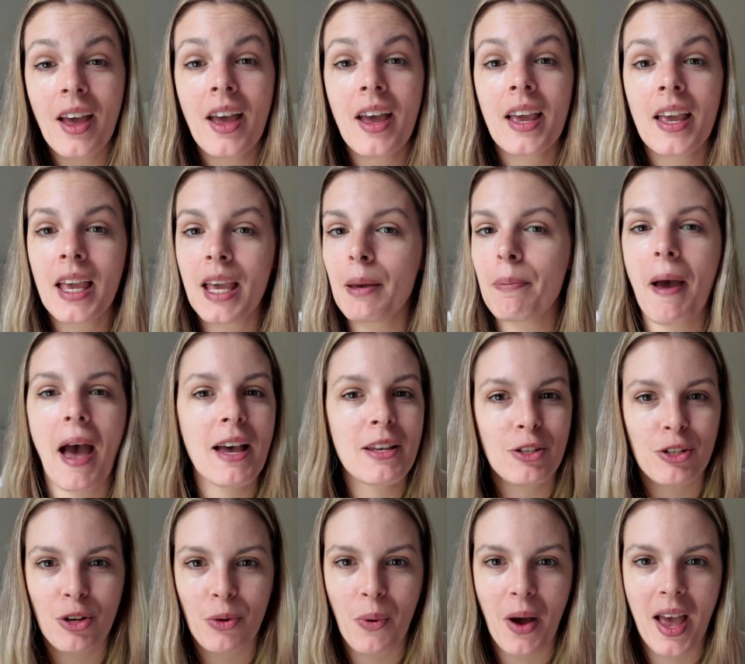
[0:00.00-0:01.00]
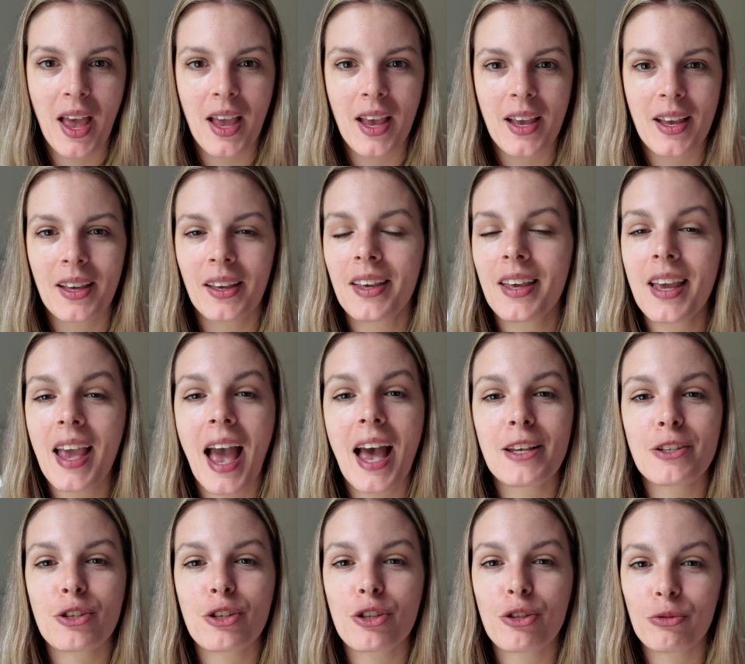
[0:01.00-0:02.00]
He passed away. He
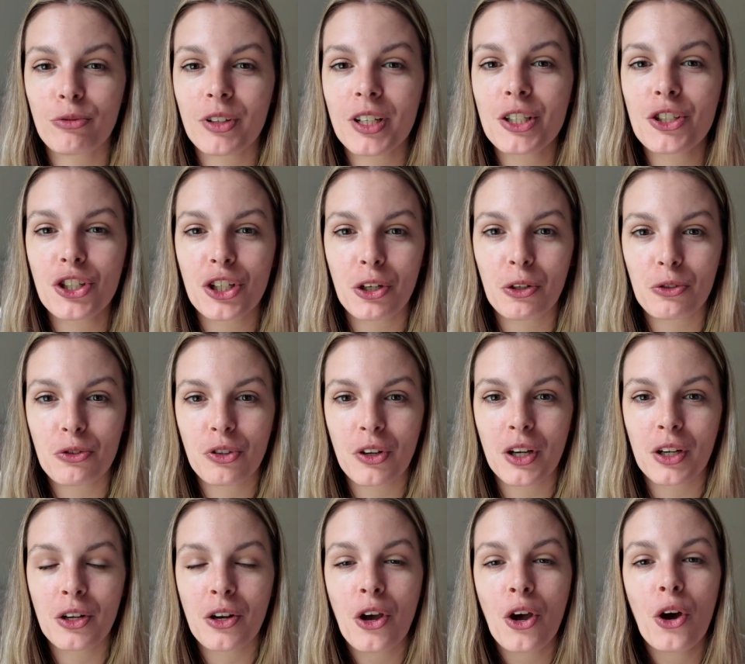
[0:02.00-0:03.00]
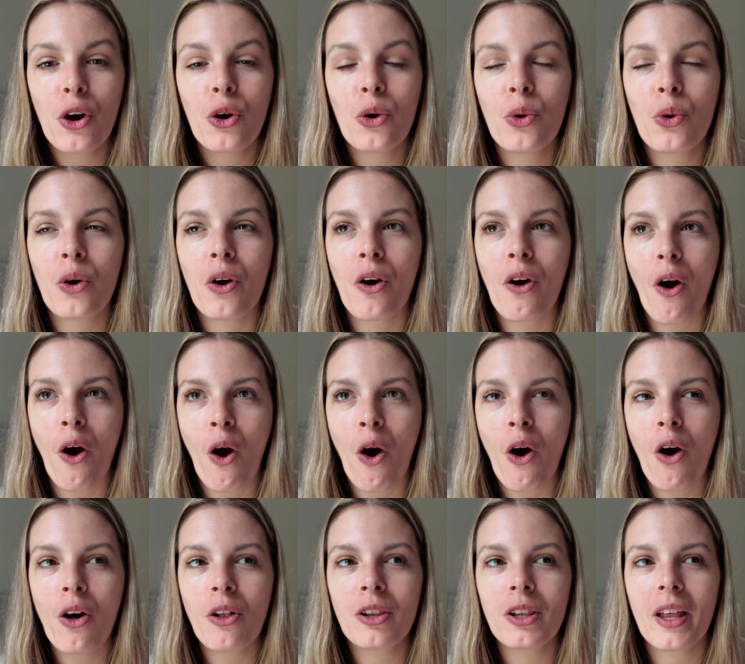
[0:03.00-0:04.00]
has 3 children who are
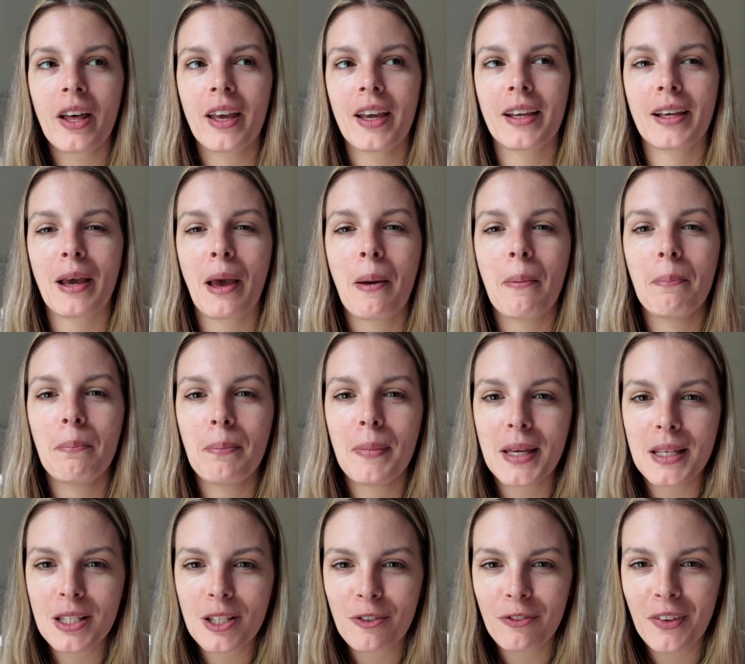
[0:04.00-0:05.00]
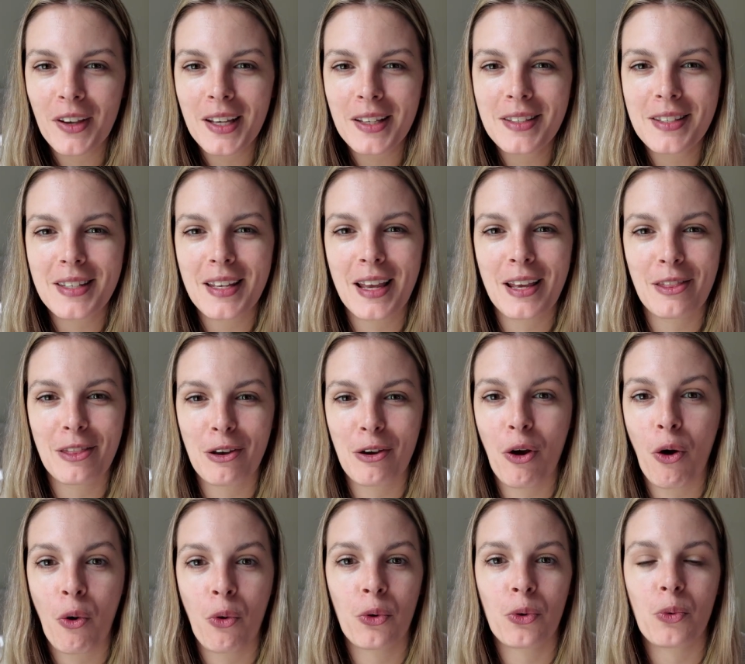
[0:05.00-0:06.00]
all like misfits in
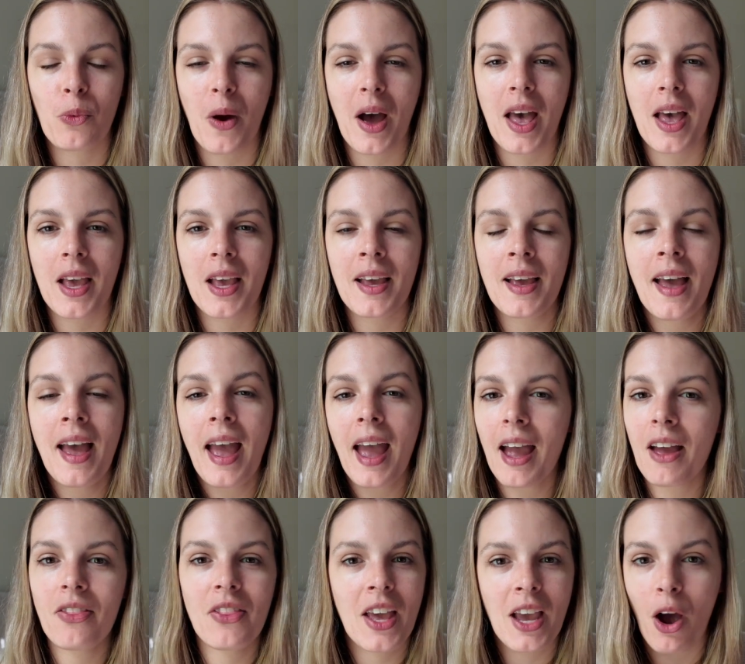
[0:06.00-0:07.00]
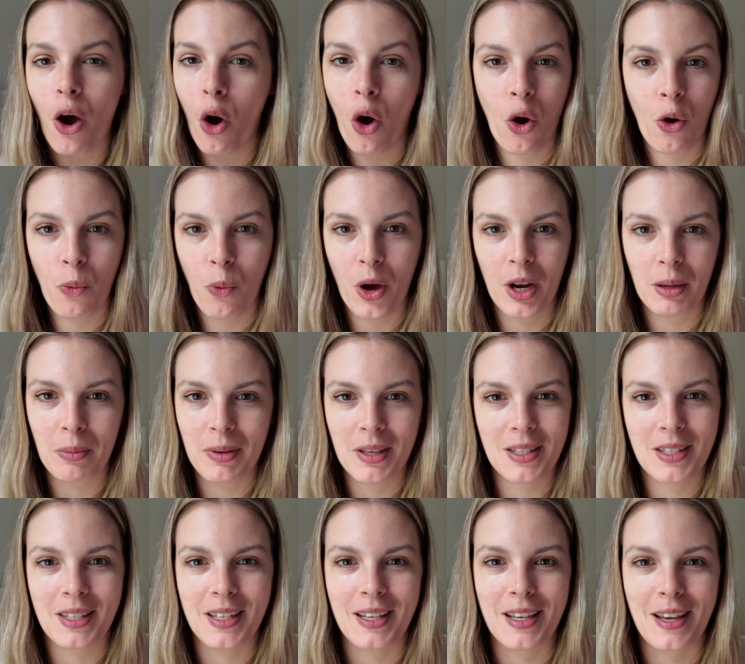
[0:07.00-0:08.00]
their own way, and they all want to be
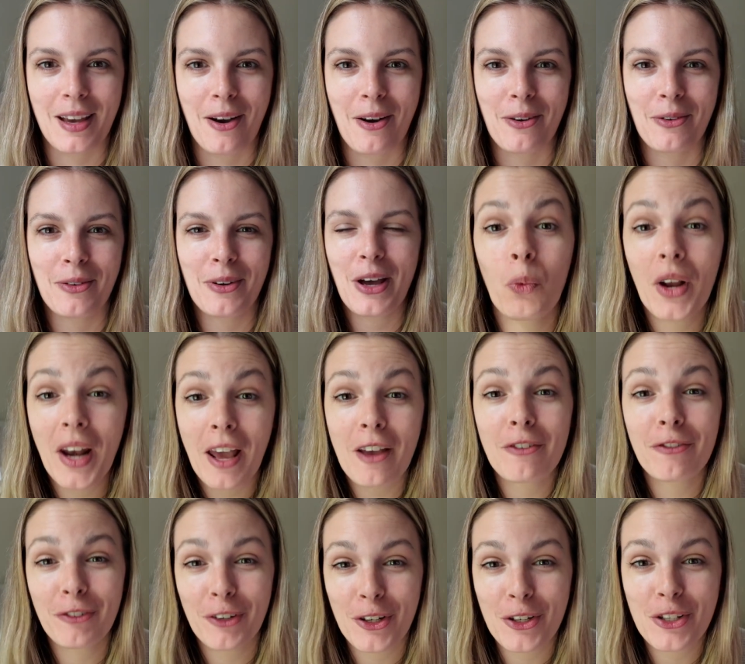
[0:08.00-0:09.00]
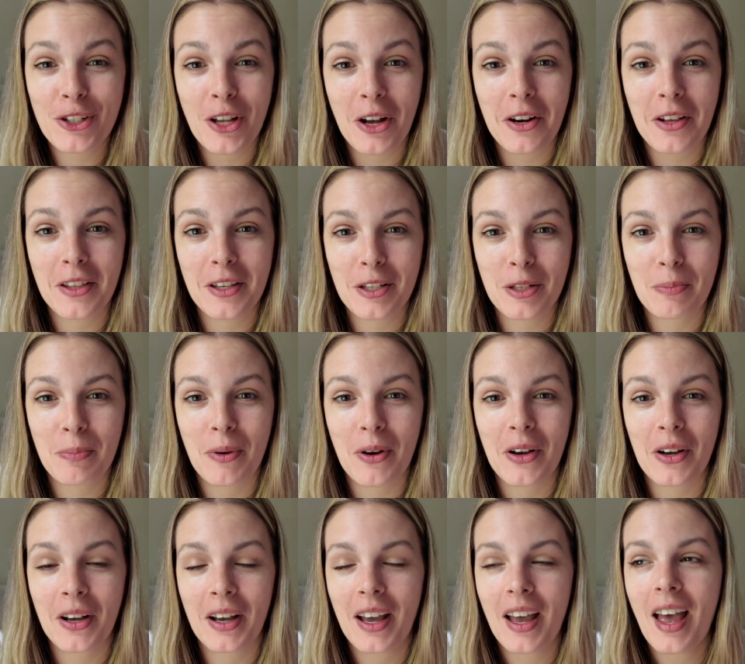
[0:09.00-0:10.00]
CEO. When I first started this
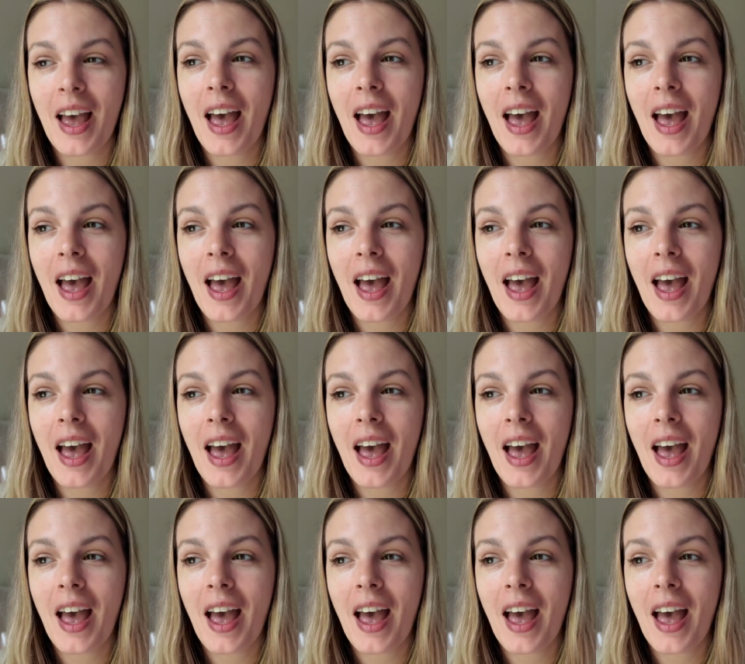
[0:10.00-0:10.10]
book,